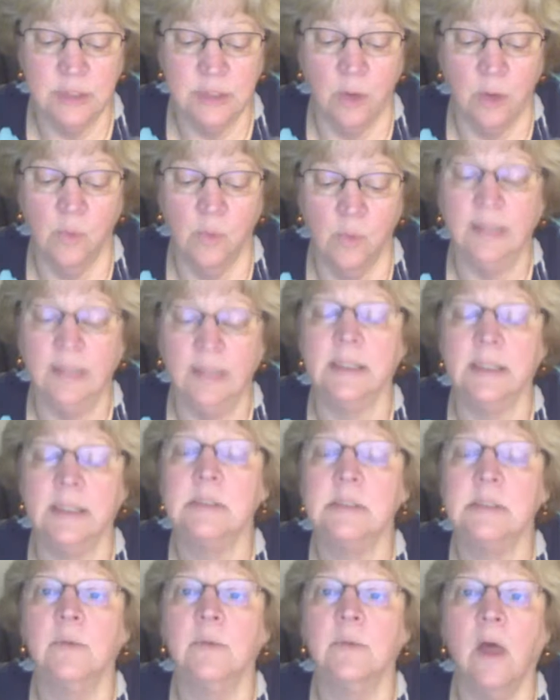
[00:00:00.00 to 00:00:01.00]
oneness
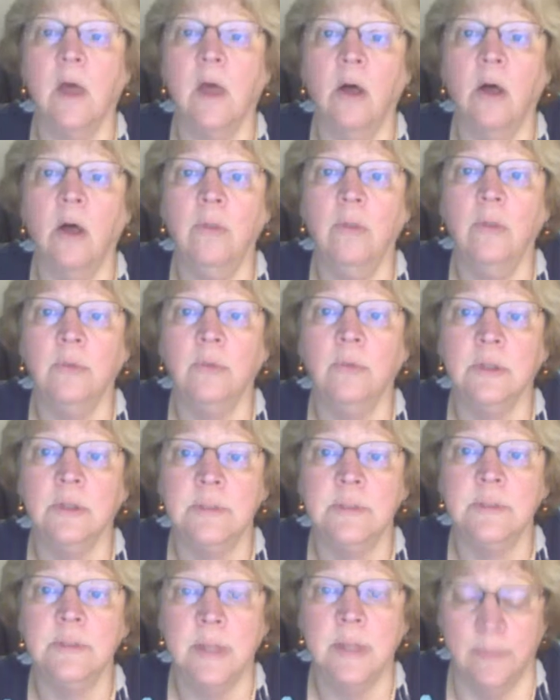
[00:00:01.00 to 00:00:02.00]
with all the world's
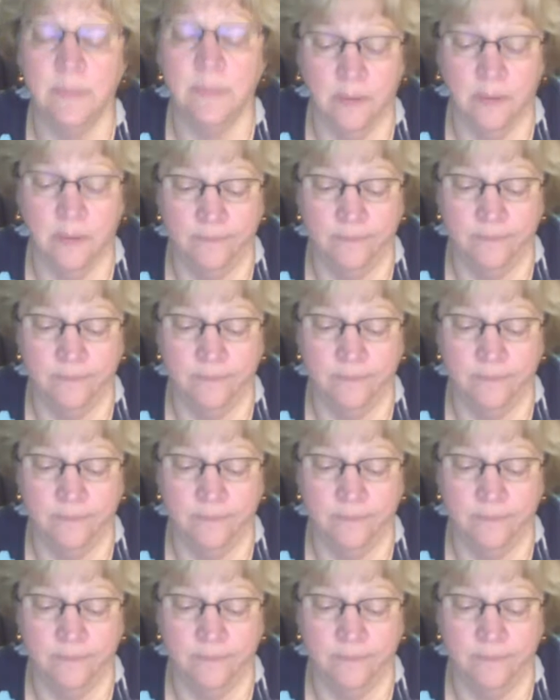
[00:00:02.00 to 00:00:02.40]
people.